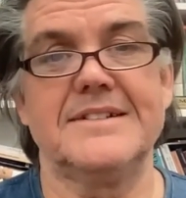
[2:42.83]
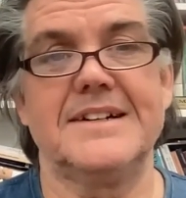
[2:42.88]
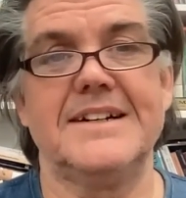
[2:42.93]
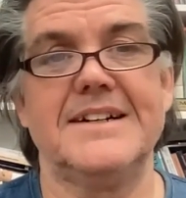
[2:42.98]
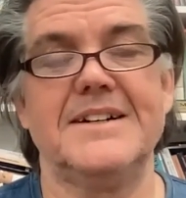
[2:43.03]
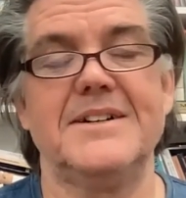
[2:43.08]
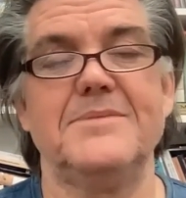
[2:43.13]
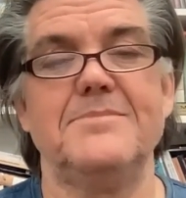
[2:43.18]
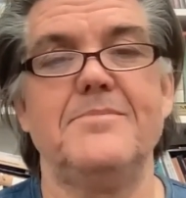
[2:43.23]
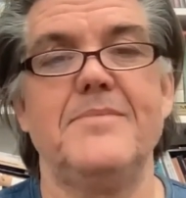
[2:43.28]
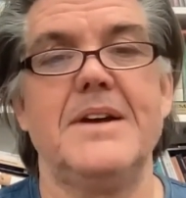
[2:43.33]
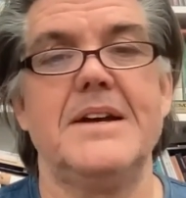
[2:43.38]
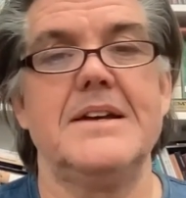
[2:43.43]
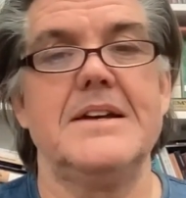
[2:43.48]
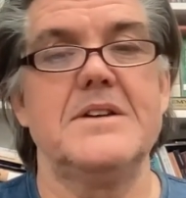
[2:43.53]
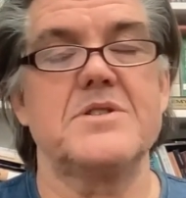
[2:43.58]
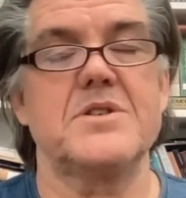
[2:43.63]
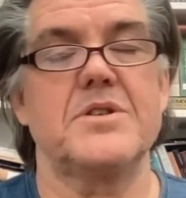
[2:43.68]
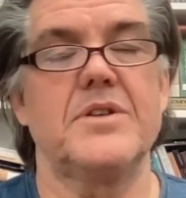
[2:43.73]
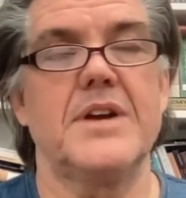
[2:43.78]
So
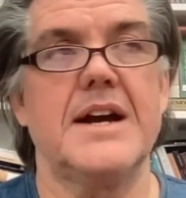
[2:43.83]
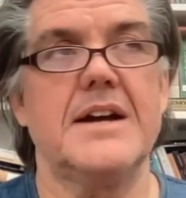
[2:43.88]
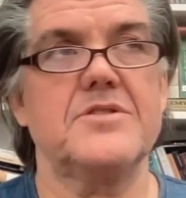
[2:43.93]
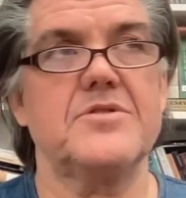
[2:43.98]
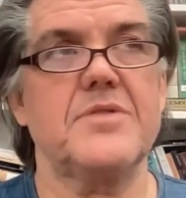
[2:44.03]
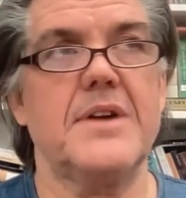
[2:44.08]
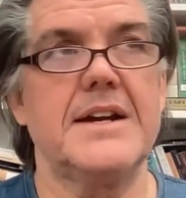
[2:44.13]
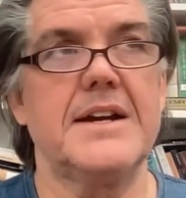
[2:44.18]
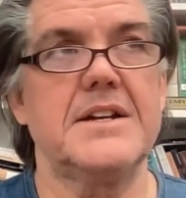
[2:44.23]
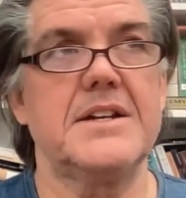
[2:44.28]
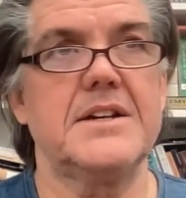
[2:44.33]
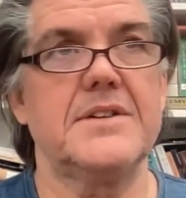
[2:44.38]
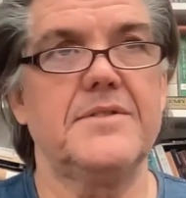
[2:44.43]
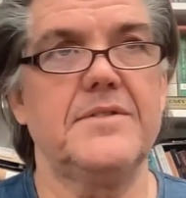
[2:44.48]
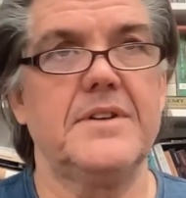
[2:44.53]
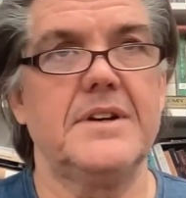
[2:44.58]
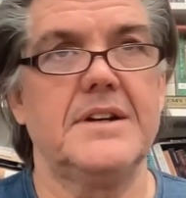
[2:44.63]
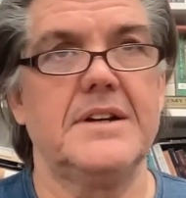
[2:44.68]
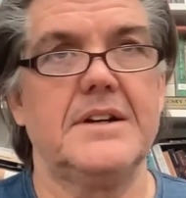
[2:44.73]
you're not trying to